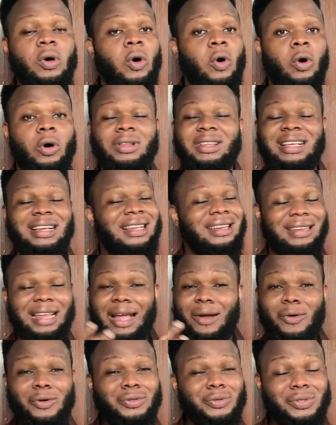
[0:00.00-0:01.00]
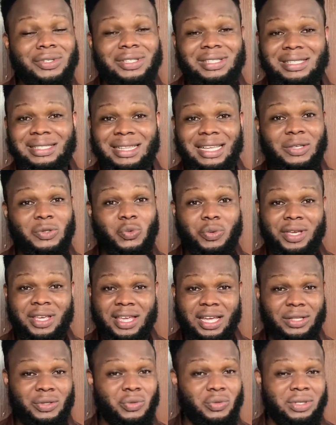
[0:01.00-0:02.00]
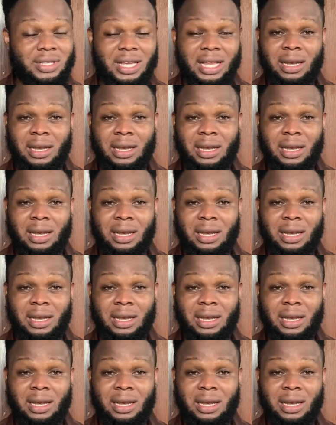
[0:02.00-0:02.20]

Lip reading: all like all those things we hear today,